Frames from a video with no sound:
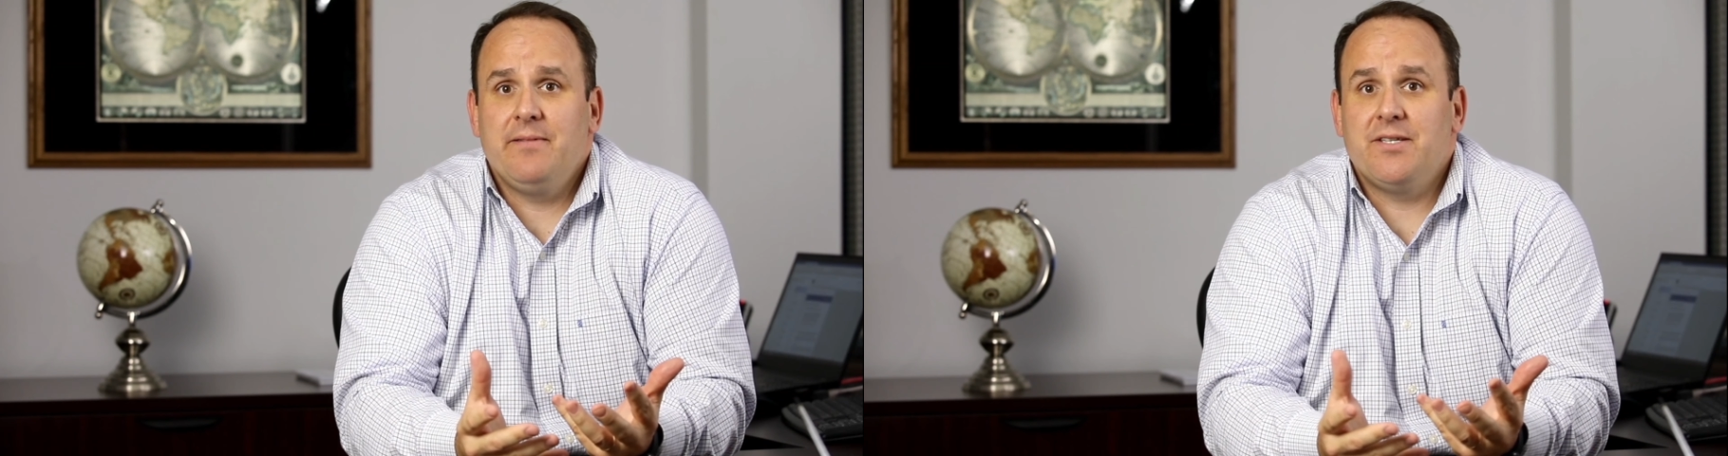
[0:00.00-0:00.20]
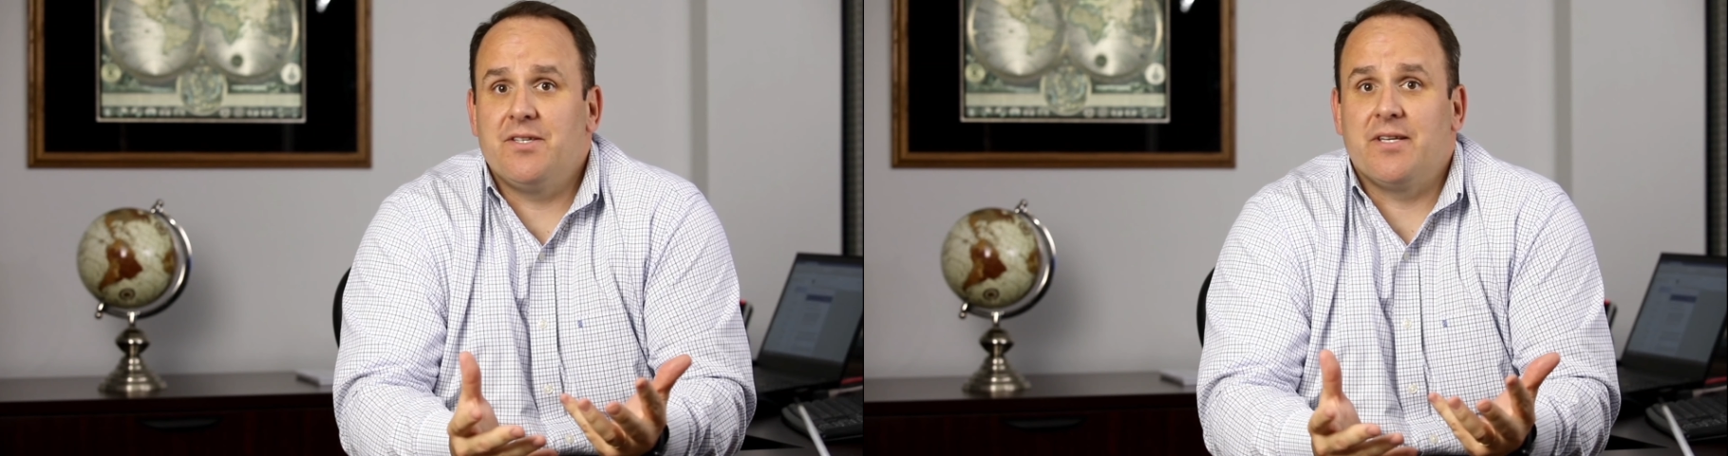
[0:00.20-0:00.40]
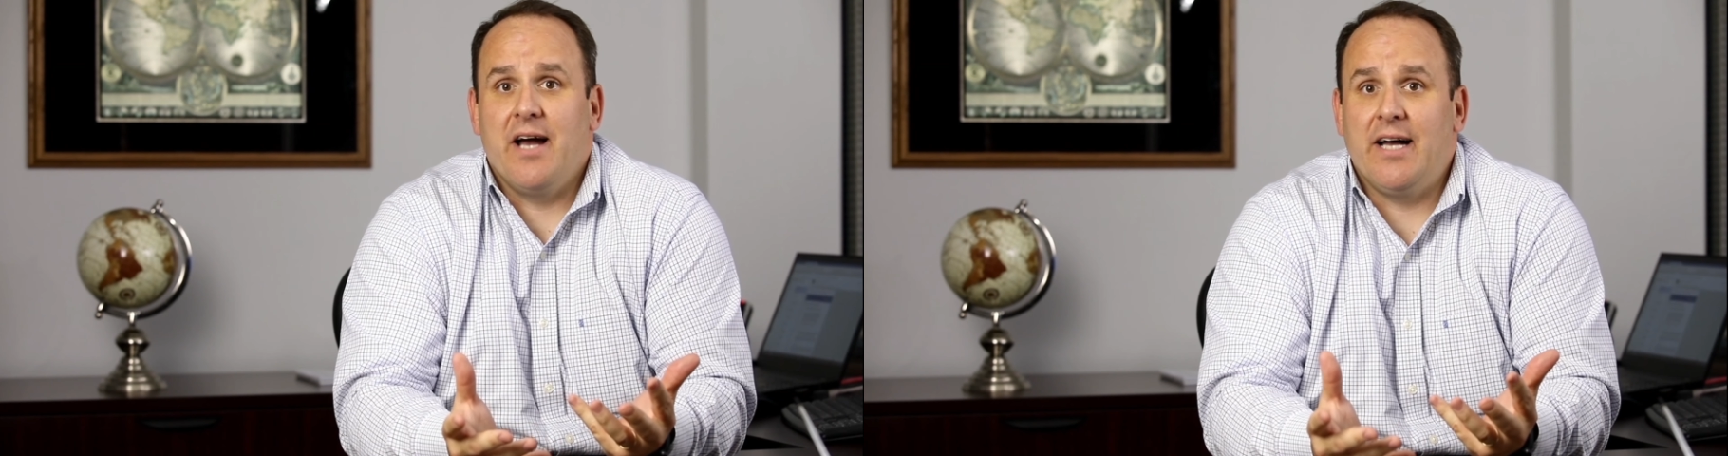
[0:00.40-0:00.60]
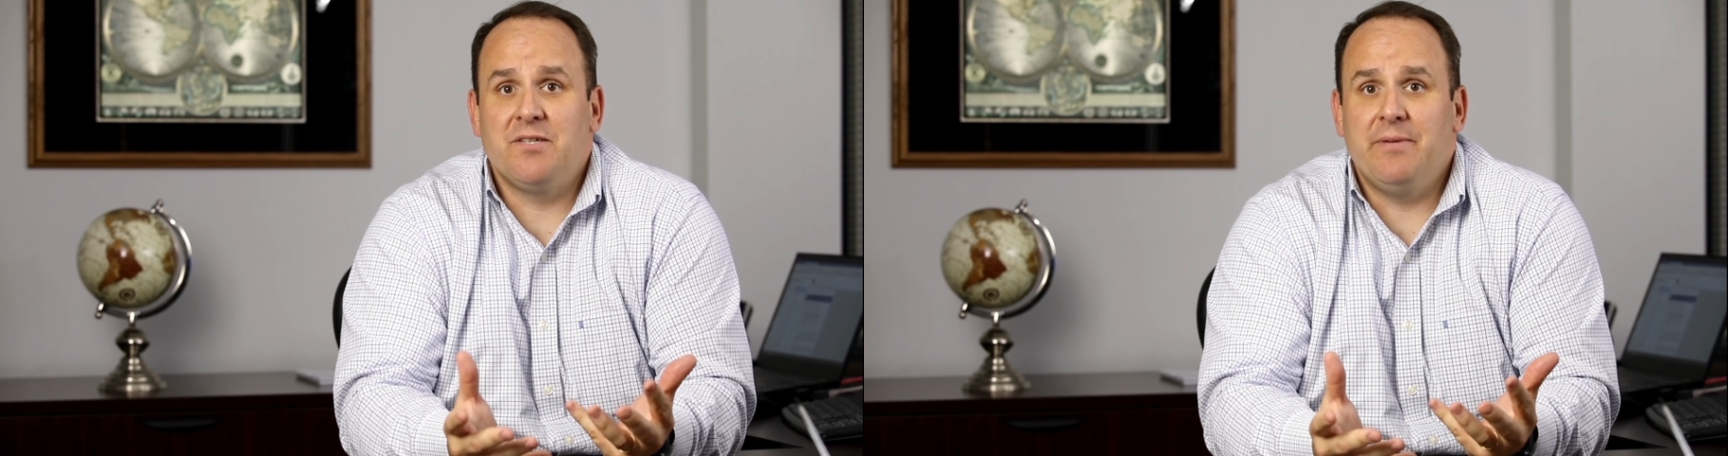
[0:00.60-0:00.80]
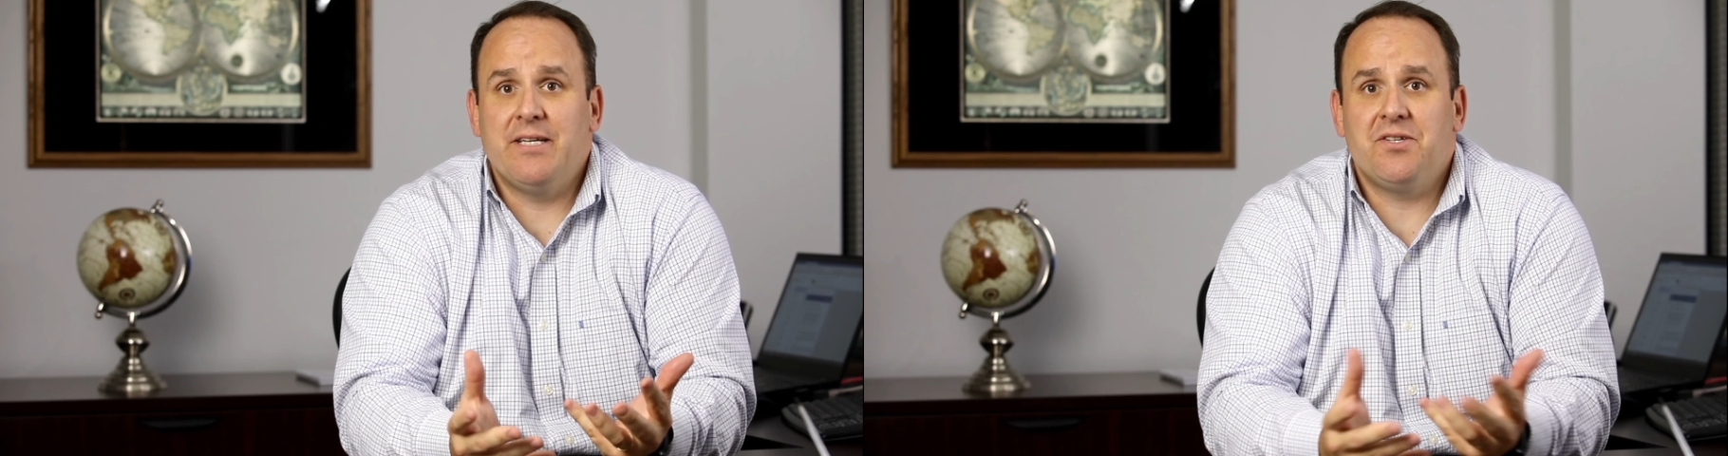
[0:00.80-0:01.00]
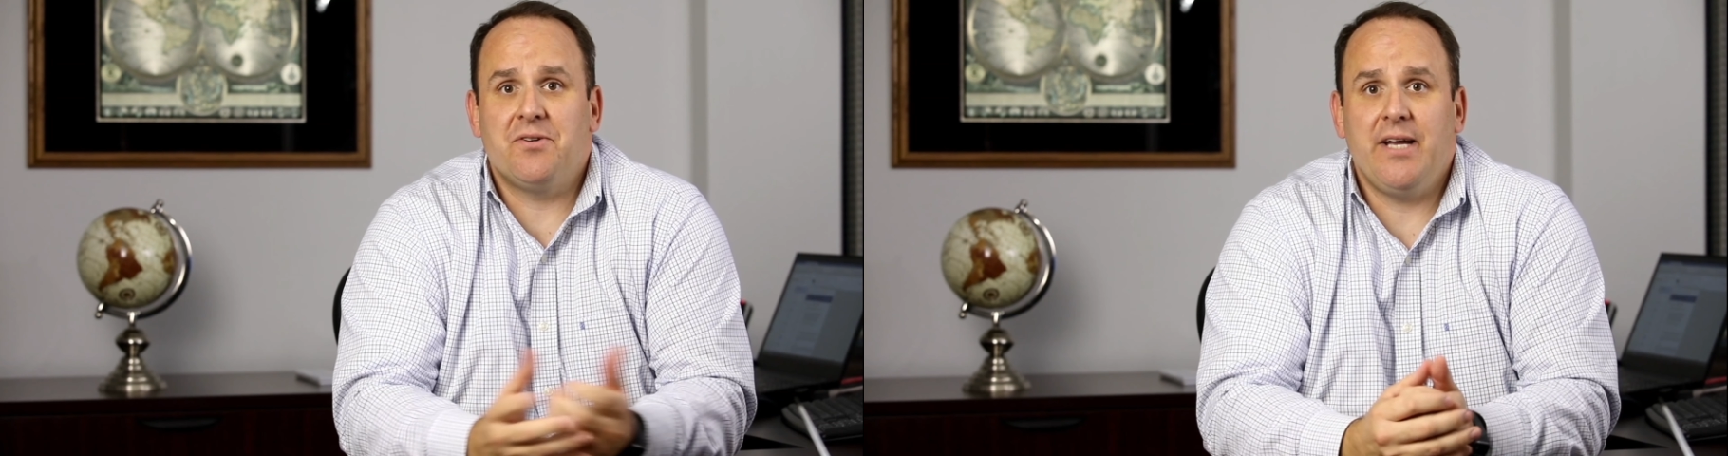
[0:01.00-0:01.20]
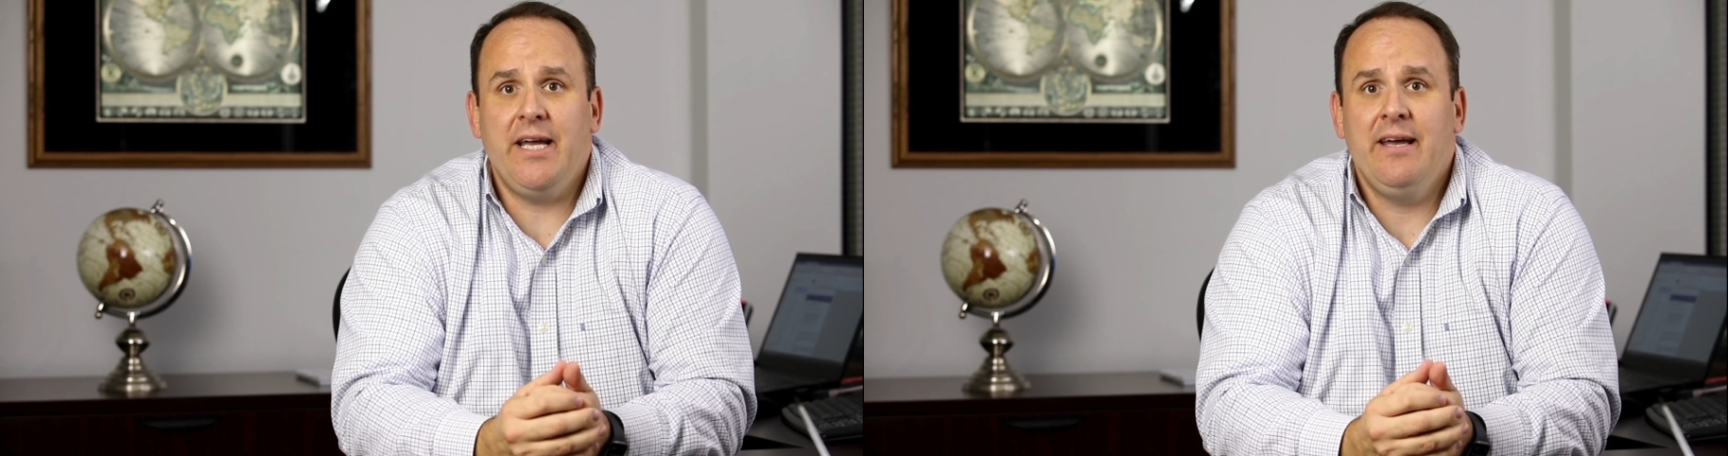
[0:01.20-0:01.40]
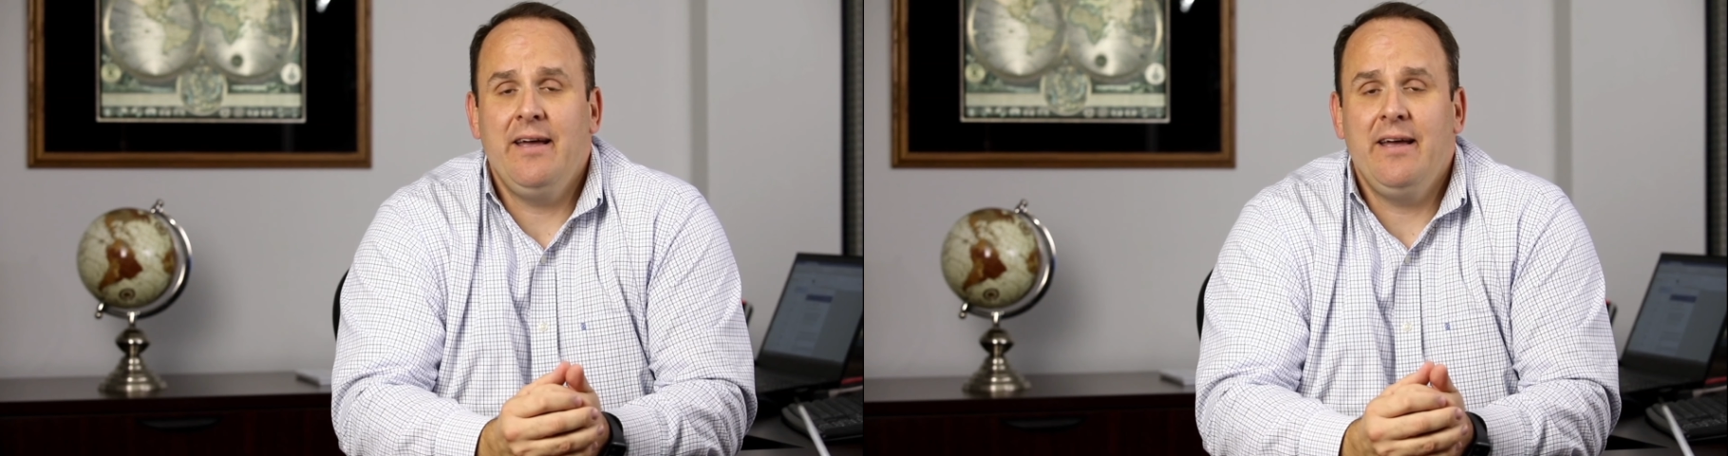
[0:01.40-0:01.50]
this is God's ministry,